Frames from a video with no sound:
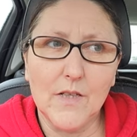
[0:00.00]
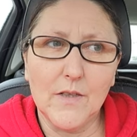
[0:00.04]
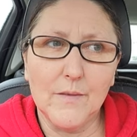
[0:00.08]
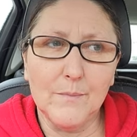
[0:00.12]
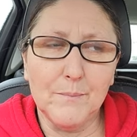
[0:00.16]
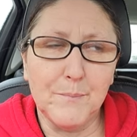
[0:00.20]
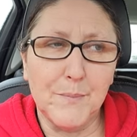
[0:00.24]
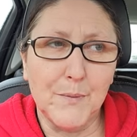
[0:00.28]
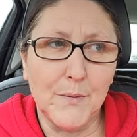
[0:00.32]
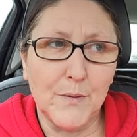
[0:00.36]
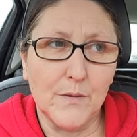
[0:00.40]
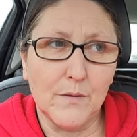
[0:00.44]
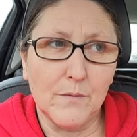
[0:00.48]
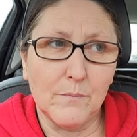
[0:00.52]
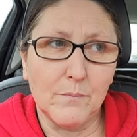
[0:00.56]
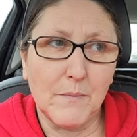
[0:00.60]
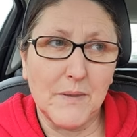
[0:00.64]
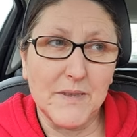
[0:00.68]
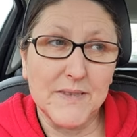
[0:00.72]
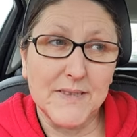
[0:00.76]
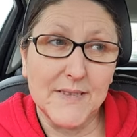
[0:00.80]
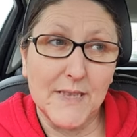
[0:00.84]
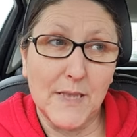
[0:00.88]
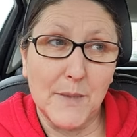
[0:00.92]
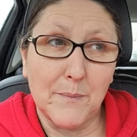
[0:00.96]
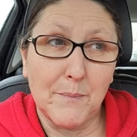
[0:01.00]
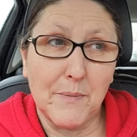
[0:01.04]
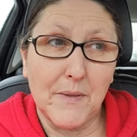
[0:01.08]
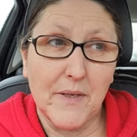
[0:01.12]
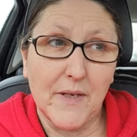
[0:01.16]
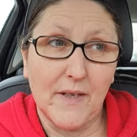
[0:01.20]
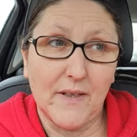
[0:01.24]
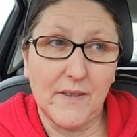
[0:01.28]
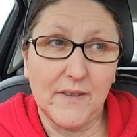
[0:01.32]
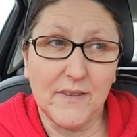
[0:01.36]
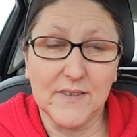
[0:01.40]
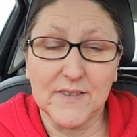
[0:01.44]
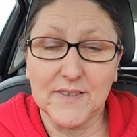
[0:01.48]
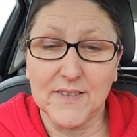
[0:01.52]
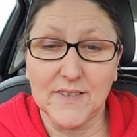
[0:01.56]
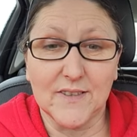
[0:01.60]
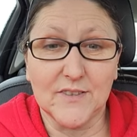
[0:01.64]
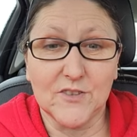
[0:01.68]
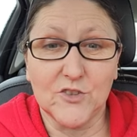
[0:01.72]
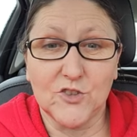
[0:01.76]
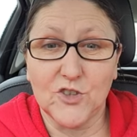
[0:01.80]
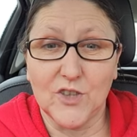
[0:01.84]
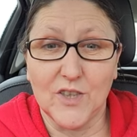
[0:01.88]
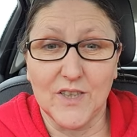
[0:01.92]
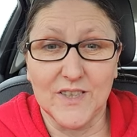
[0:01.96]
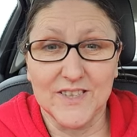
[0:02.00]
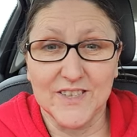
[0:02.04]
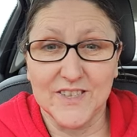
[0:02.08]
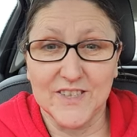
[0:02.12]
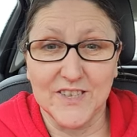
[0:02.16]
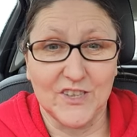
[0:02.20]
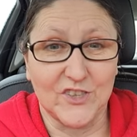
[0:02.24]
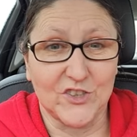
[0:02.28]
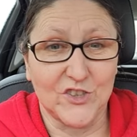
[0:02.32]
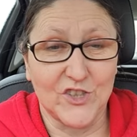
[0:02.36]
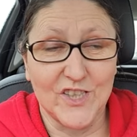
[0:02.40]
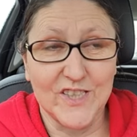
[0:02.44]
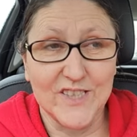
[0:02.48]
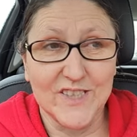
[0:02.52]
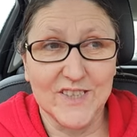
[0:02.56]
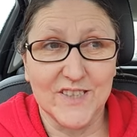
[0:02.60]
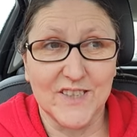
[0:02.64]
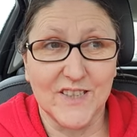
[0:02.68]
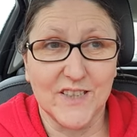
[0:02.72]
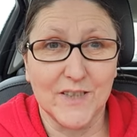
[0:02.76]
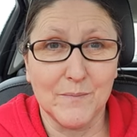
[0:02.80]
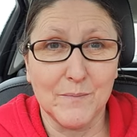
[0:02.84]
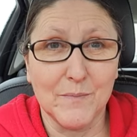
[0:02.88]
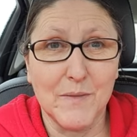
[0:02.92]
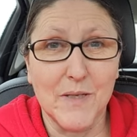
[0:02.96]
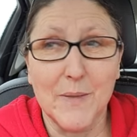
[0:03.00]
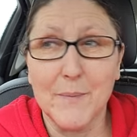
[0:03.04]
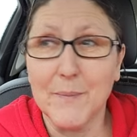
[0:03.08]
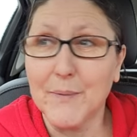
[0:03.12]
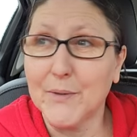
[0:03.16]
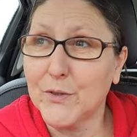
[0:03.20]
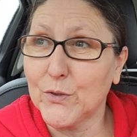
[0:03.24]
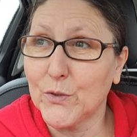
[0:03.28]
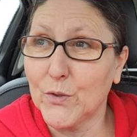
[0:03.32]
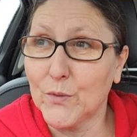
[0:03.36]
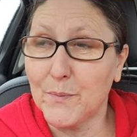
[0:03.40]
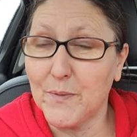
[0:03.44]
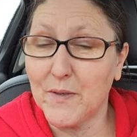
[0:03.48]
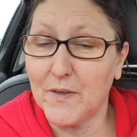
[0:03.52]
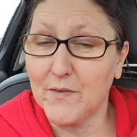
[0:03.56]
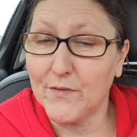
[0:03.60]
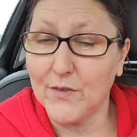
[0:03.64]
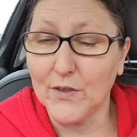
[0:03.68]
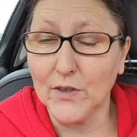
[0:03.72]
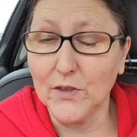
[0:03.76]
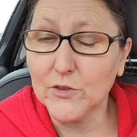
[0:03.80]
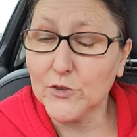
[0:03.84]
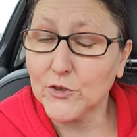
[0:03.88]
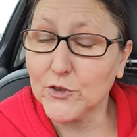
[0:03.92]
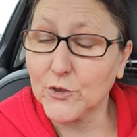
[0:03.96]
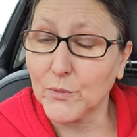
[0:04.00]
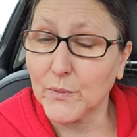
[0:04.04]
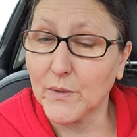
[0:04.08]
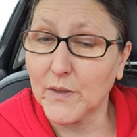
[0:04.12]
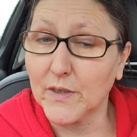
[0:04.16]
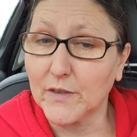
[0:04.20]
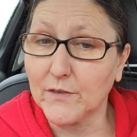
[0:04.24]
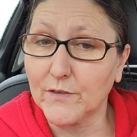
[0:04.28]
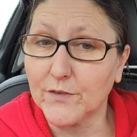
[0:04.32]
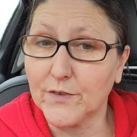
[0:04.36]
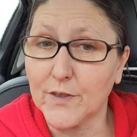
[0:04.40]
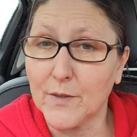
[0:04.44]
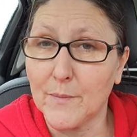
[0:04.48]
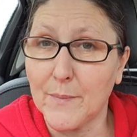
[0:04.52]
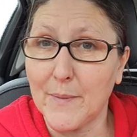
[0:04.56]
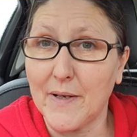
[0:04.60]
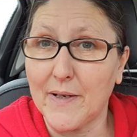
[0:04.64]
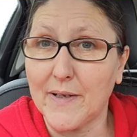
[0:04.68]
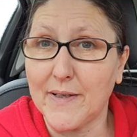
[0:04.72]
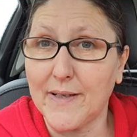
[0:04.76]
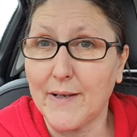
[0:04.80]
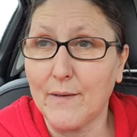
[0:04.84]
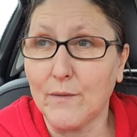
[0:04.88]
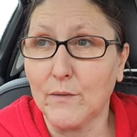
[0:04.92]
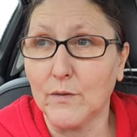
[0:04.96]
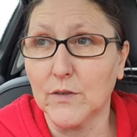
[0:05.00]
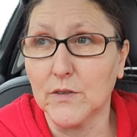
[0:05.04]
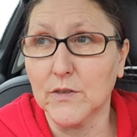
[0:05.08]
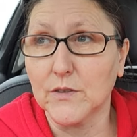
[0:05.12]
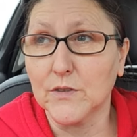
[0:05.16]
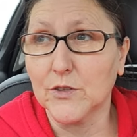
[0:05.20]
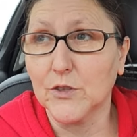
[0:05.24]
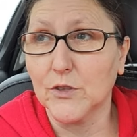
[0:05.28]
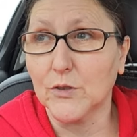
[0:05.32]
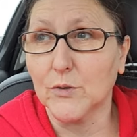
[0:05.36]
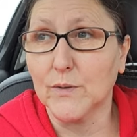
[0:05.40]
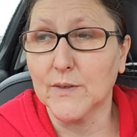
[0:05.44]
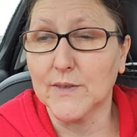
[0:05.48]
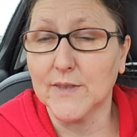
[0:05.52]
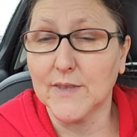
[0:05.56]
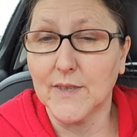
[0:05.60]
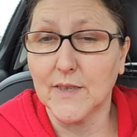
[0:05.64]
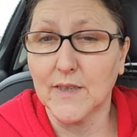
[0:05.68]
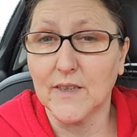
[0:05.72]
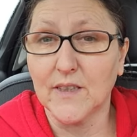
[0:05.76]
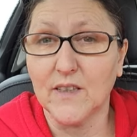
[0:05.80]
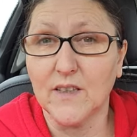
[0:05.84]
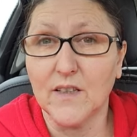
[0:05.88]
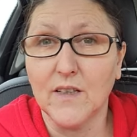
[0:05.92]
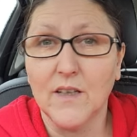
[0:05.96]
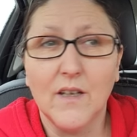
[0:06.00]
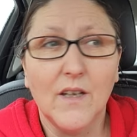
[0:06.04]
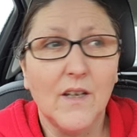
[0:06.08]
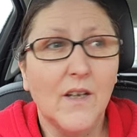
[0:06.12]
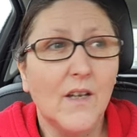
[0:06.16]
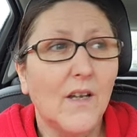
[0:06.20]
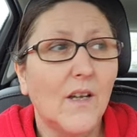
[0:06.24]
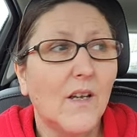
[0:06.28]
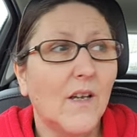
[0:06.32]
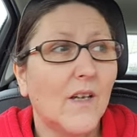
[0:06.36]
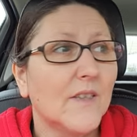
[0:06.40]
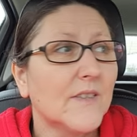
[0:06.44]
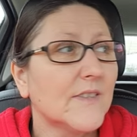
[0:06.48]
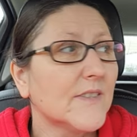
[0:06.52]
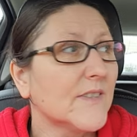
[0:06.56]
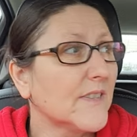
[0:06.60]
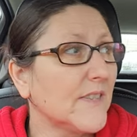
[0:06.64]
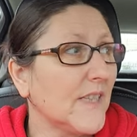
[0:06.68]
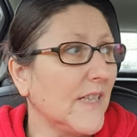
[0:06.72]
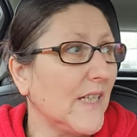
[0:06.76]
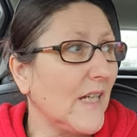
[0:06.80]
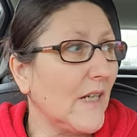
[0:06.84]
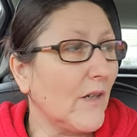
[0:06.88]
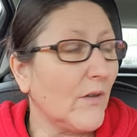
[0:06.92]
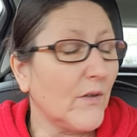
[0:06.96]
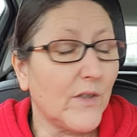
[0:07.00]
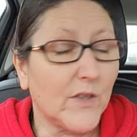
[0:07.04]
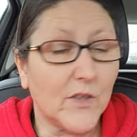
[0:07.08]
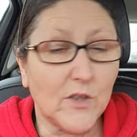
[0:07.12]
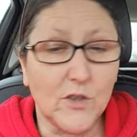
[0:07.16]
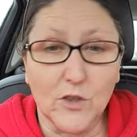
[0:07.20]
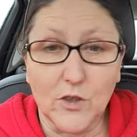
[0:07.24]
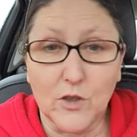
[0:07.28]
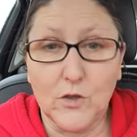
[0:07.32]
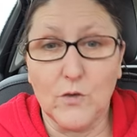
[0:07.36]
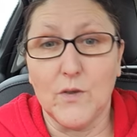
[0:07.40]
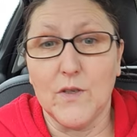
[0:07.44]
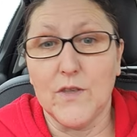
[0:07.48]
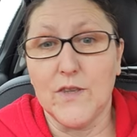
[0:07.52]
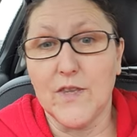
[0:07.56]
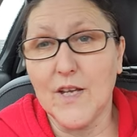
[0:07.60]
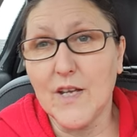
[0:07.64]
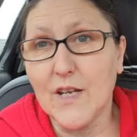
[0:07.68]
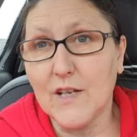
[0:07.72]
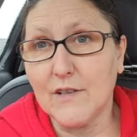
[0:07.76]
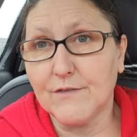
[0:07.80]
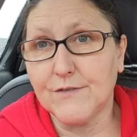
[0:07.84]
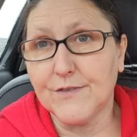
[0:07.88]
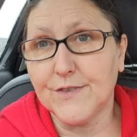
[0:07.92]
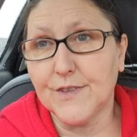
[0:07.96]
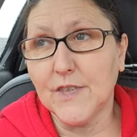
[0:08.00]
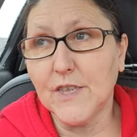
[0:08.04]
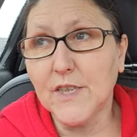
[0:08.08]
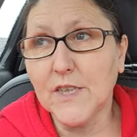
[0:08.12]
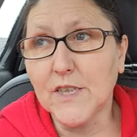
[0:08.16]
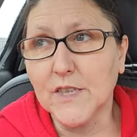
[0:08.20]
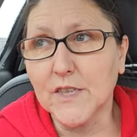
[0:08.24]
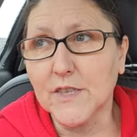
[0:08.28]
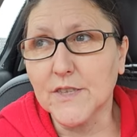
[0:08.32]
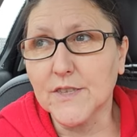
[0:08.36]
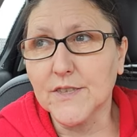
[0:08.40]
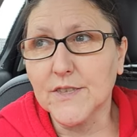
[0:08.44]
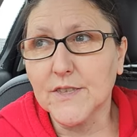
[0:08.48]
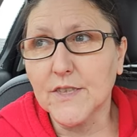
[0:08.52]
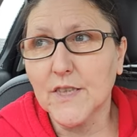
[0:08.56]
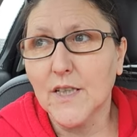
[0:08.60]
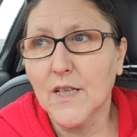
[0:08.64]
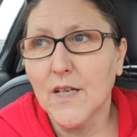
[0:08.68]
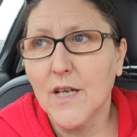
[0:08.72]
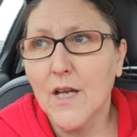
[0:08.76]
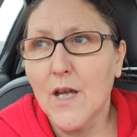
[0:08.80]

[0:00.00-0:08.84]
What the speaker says: But my CPN has suggested maybe do a bit of voluntary work for about an hour or two a day. See how you go with that first.